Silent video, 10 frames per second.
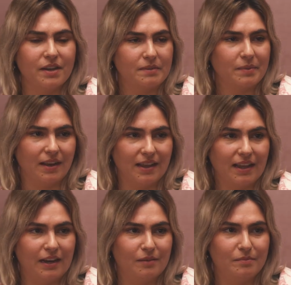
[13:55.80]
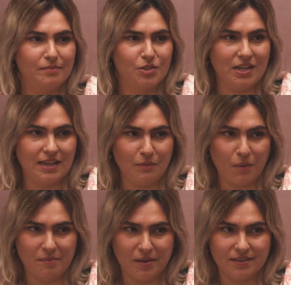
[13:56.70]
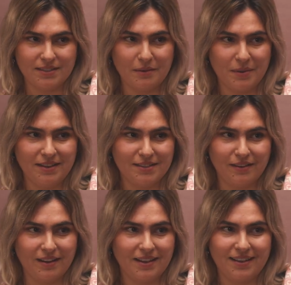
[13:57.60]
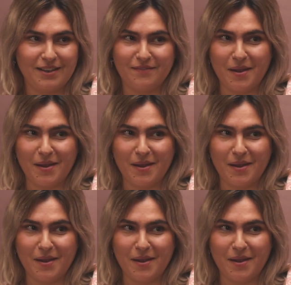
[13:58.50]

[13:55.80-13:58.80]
race, but like in a cheeky white passing way. So like if